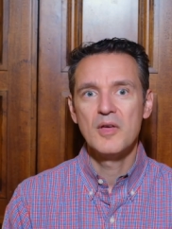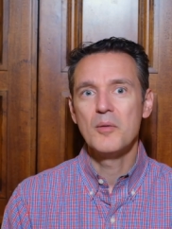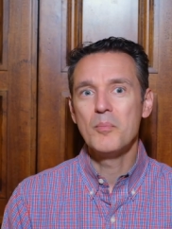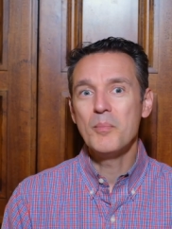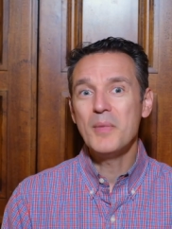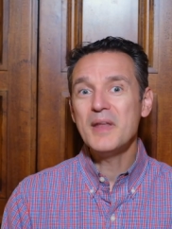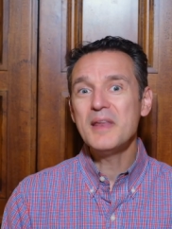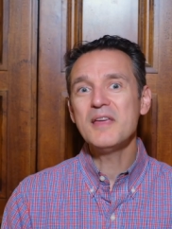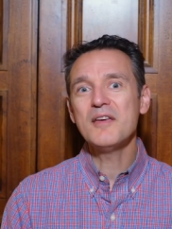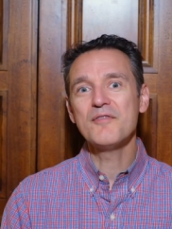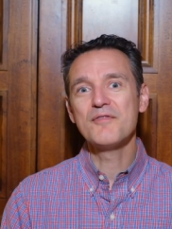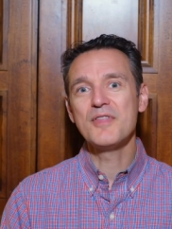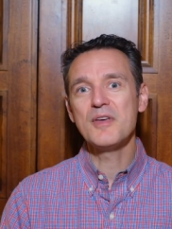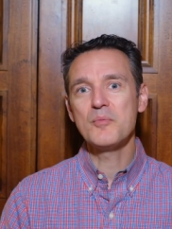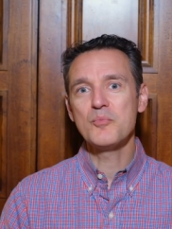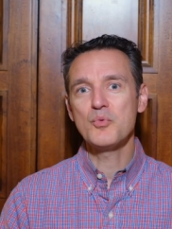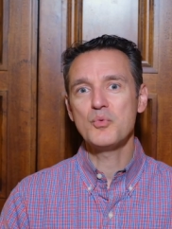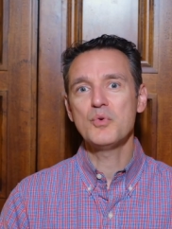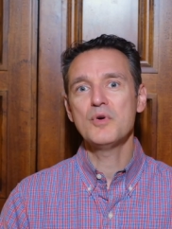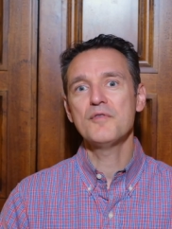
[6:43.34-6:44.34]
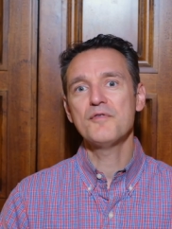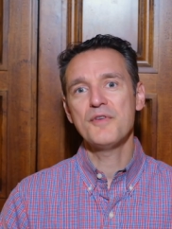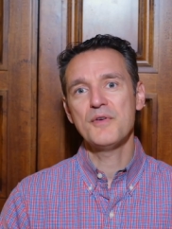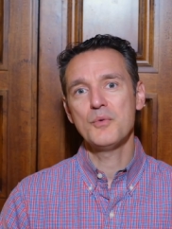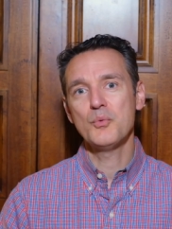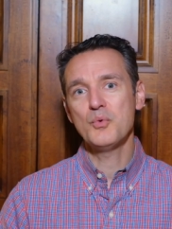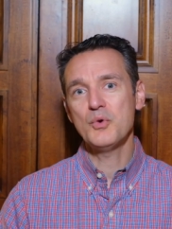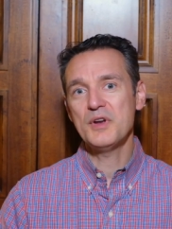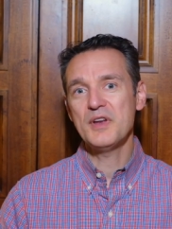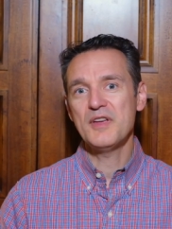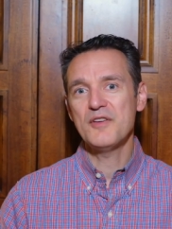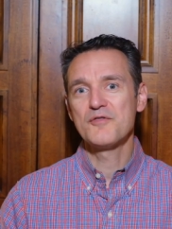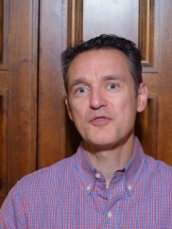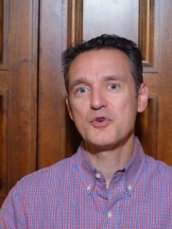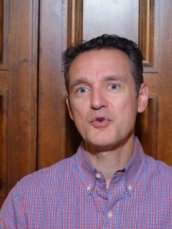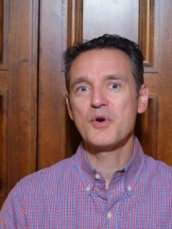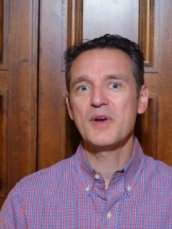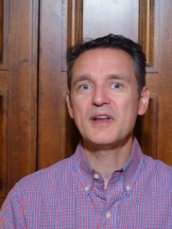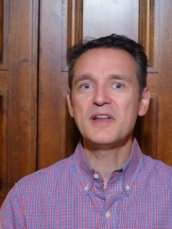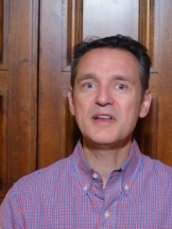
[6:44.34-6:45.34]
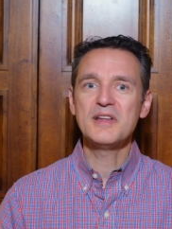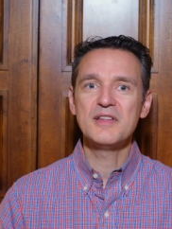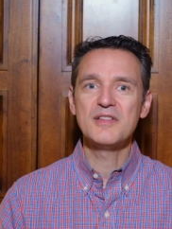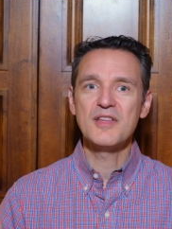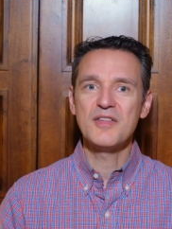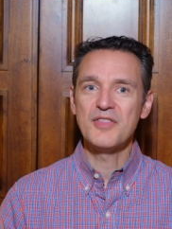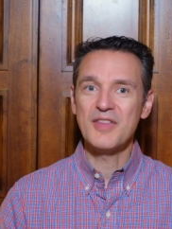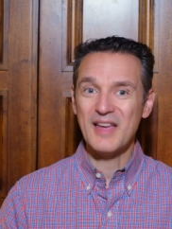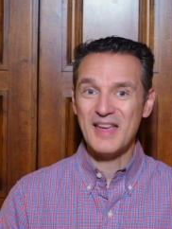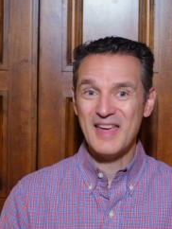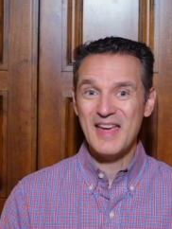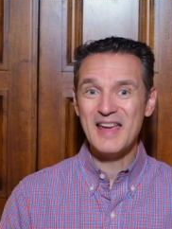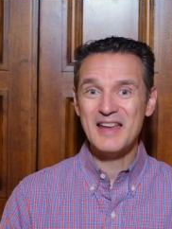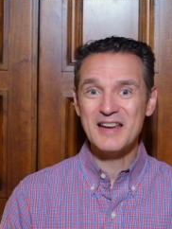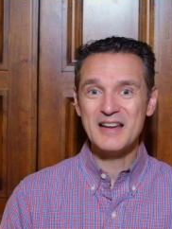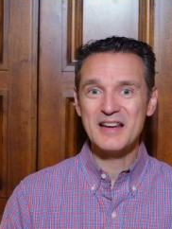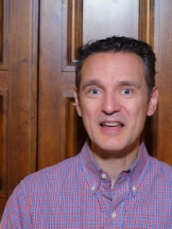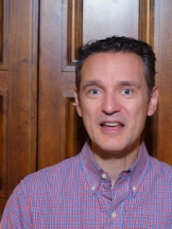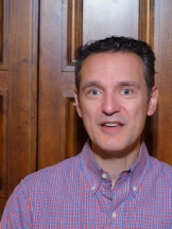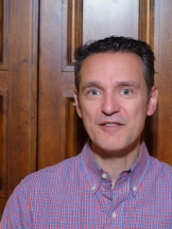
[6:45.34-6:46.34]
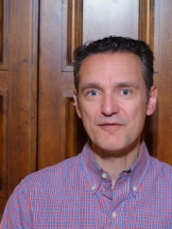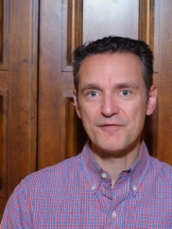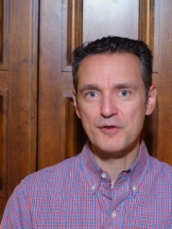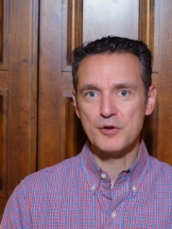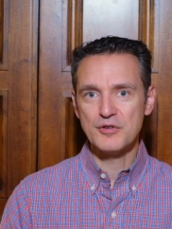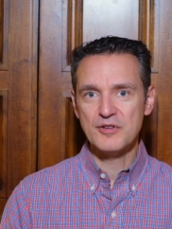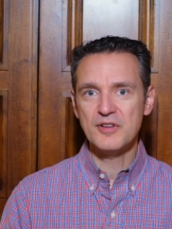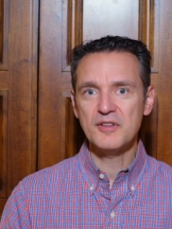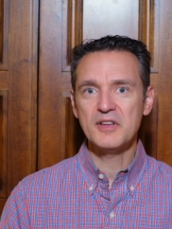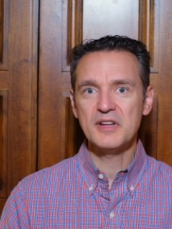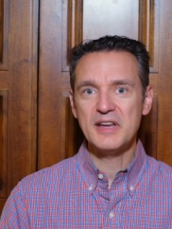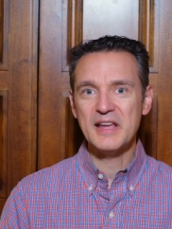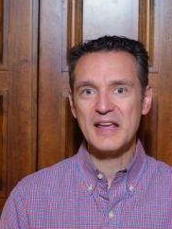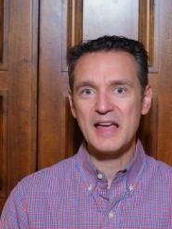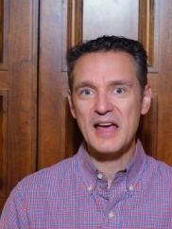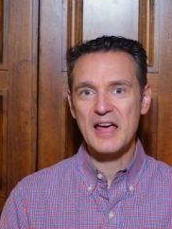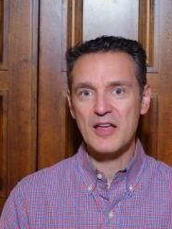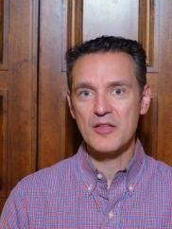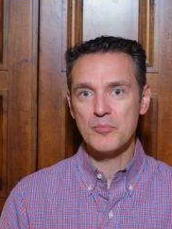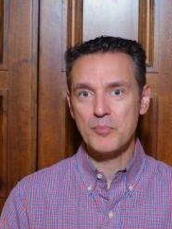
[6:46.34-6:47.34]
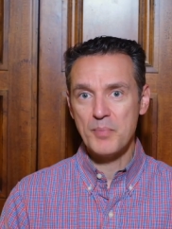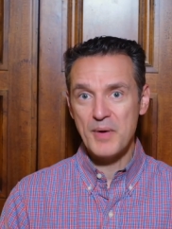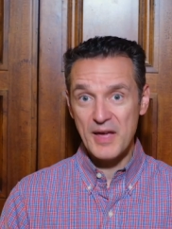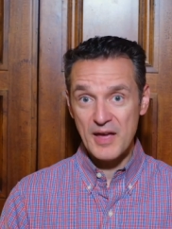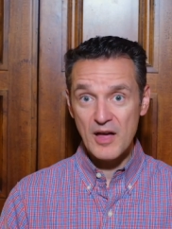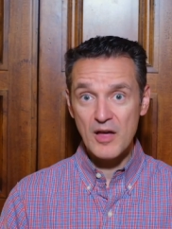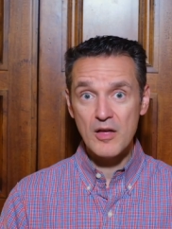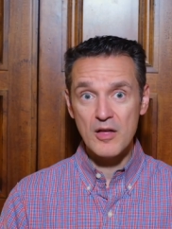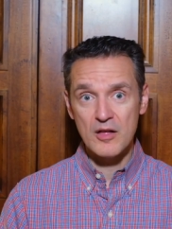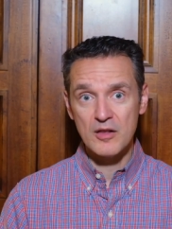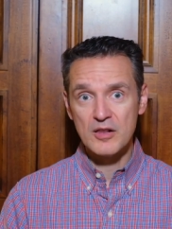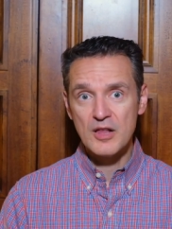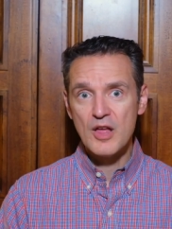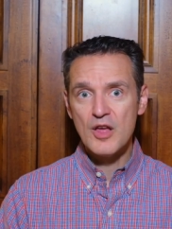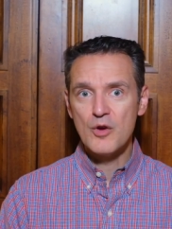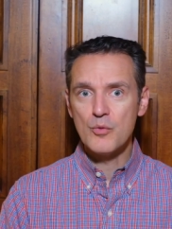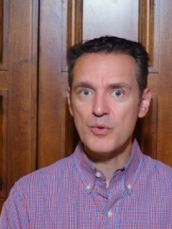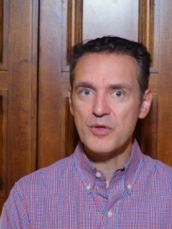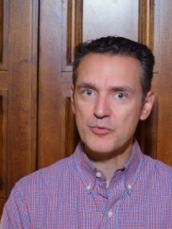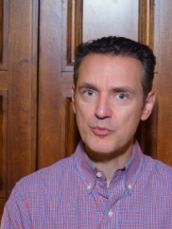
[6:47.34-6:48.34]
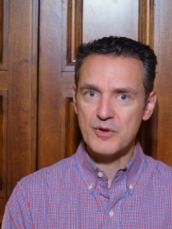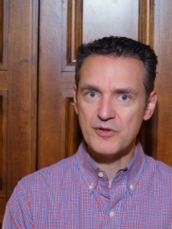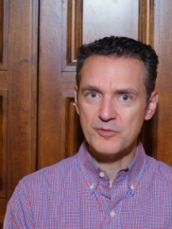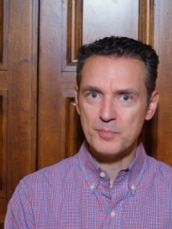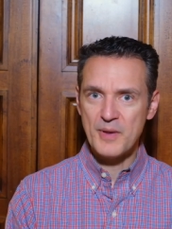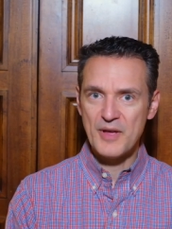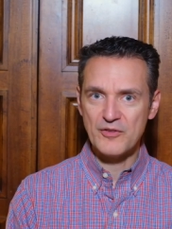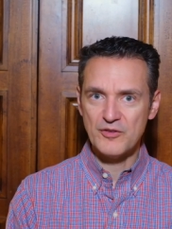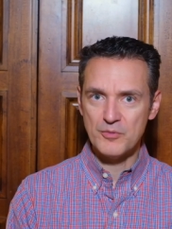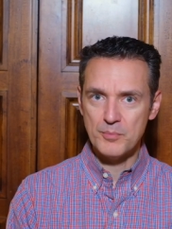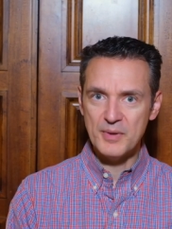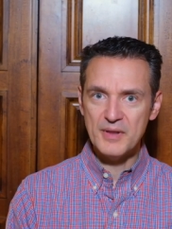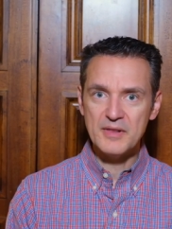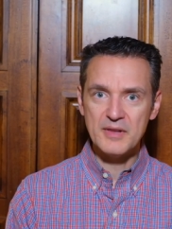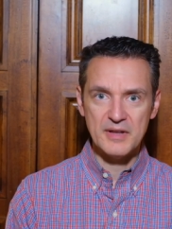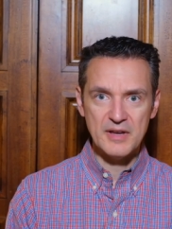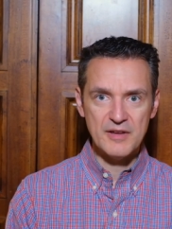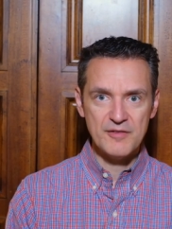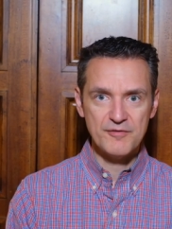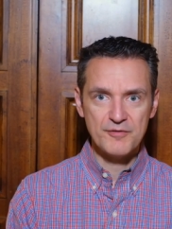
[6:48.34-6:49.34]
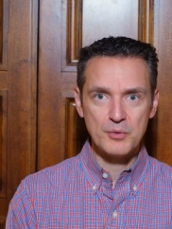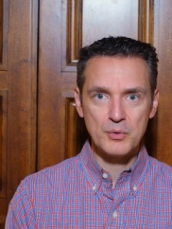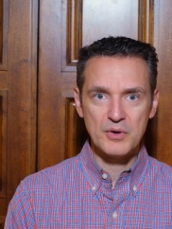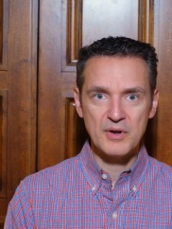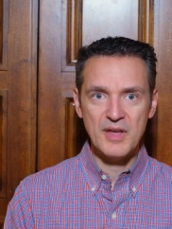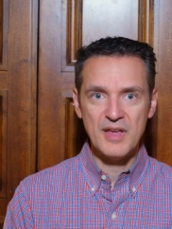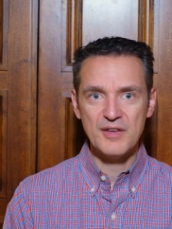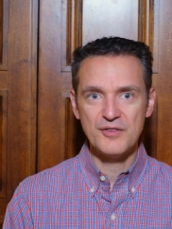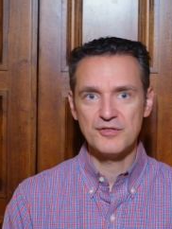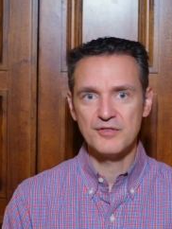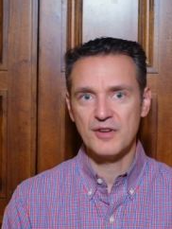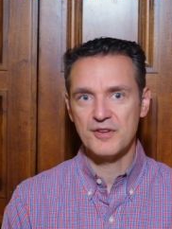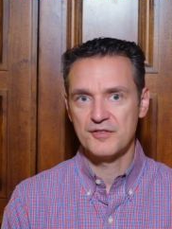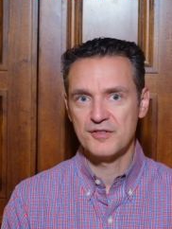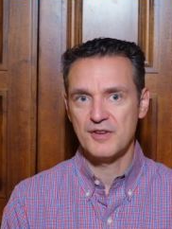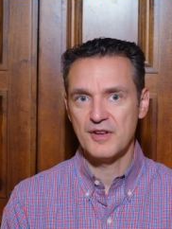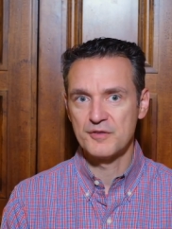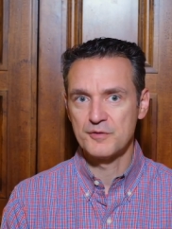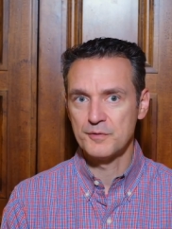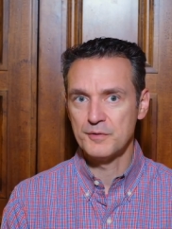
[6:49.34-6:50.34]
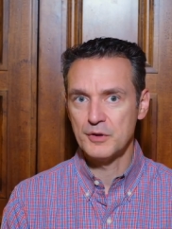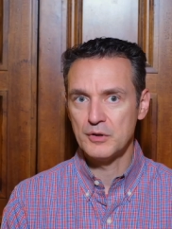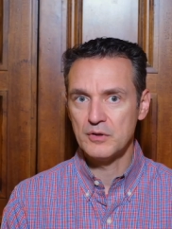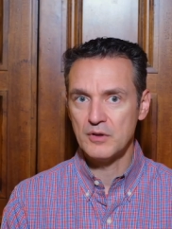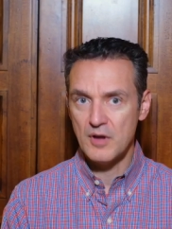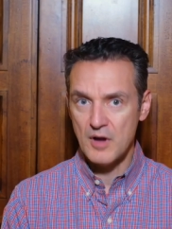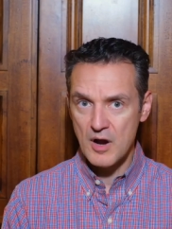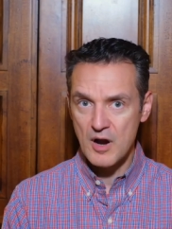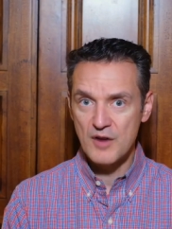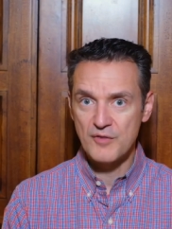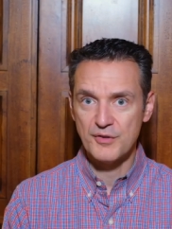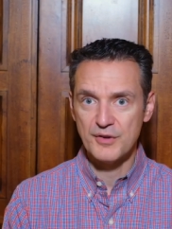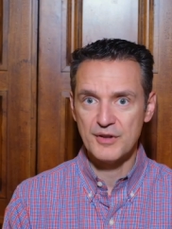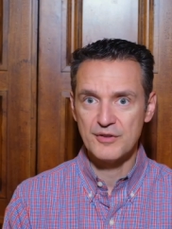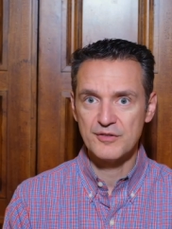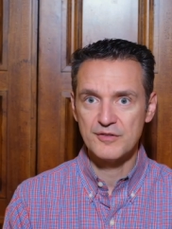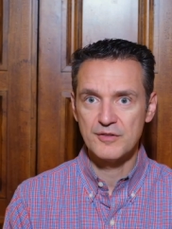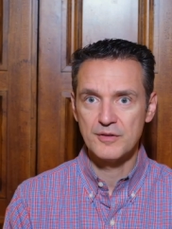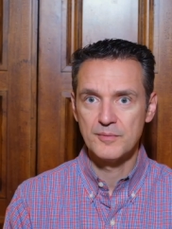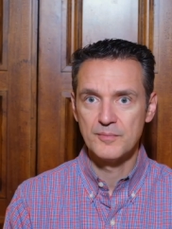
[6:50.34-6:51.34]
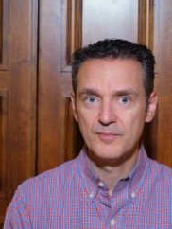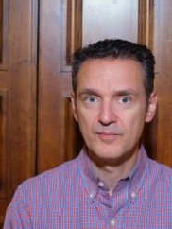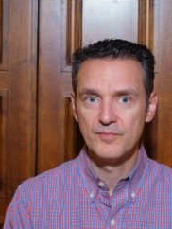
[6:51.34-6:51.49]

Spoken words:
Many of them would have credited the Canaanite fertility god Baal with responsibility for a successful harvest.